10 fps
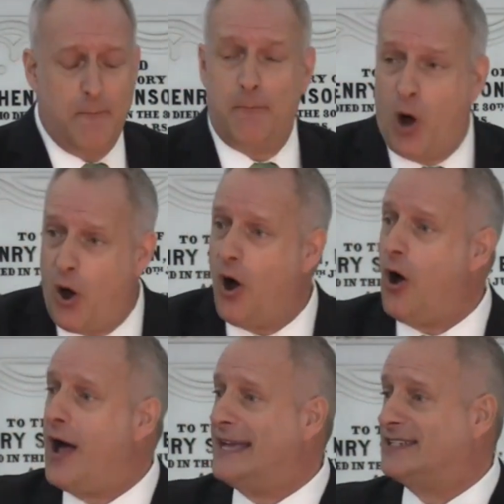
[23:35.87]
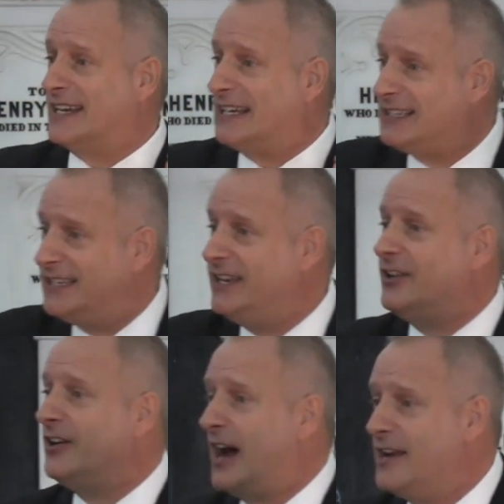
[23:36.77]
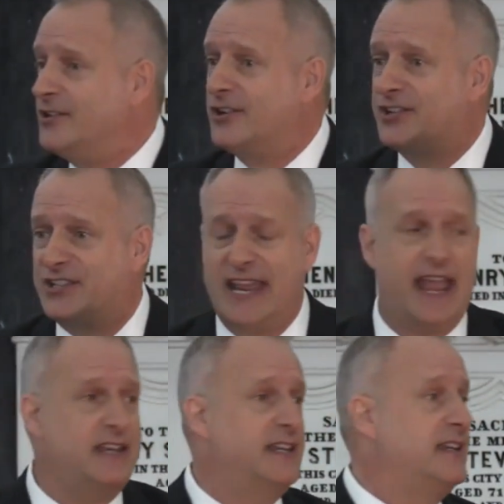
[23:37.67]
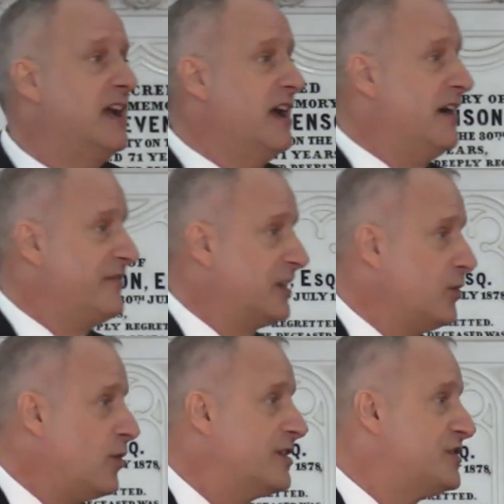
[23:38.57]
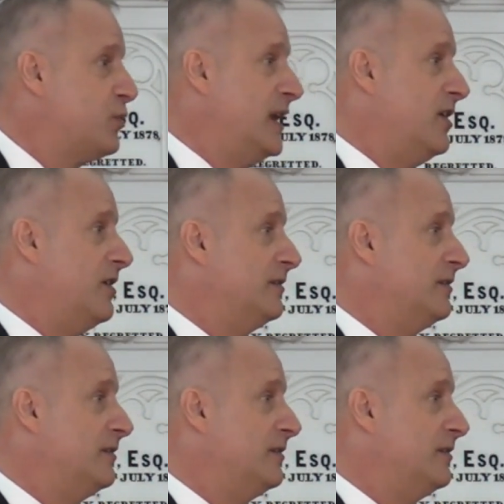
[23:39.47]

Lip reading: Paul has a clear understanding of the Lord's will.